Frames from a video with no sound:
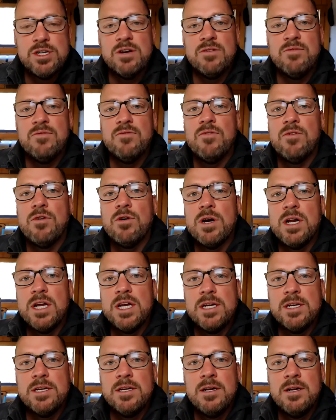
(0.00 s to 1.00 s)

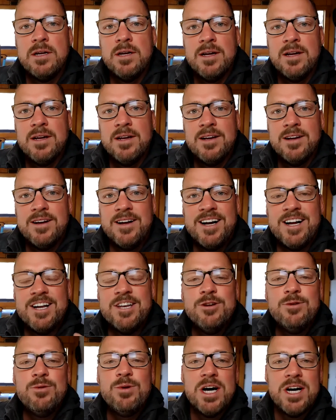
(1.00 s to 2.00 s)
converting
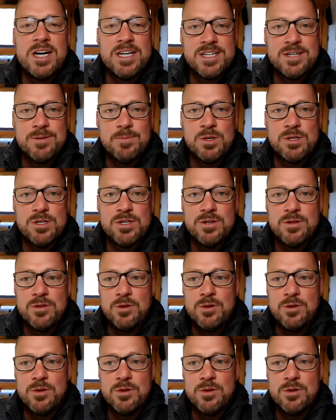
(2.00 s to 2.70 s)
new customers.